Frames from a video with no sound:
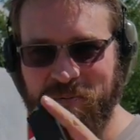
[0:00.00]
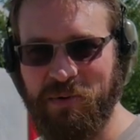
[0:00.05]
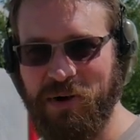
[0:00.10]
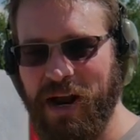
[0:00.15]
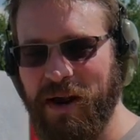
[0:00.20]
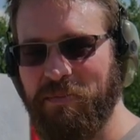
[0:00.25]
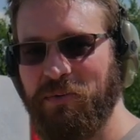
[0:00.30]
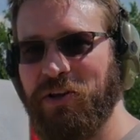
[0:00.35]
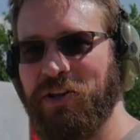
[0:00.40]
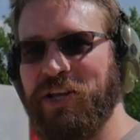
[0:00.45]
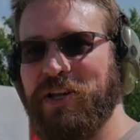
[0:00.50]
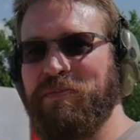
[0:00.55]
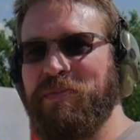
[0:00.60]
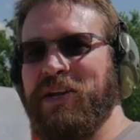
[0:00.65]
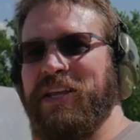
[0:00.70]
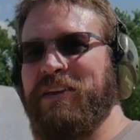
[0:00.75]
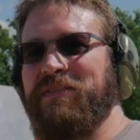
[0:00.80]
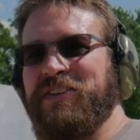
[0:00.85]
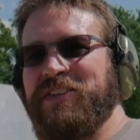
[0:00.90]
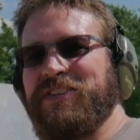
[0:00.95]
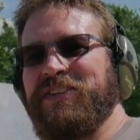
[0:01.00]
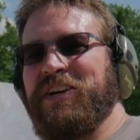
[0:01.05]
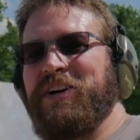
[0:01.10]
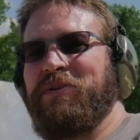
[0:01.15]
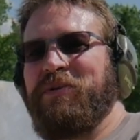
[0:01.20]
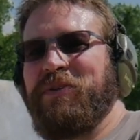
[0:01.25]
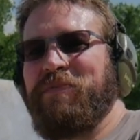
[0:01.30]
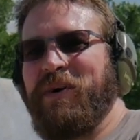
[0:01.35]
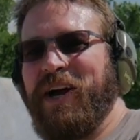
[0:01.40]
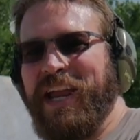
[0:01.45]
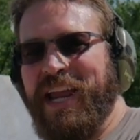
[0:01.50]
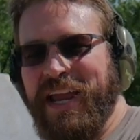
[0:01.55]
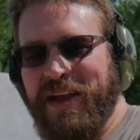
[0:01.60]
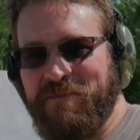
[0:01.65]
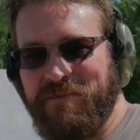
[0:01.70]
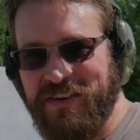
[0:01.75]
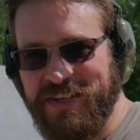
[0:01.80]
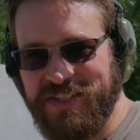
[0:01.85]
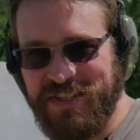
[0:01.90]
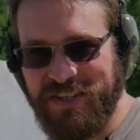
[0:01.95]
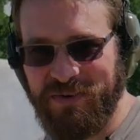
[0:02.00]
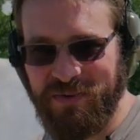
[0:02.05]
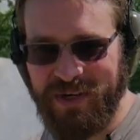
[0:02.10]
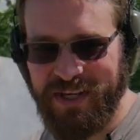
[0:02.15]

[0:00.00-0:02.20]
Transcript: properly, but even still with my ham-fisted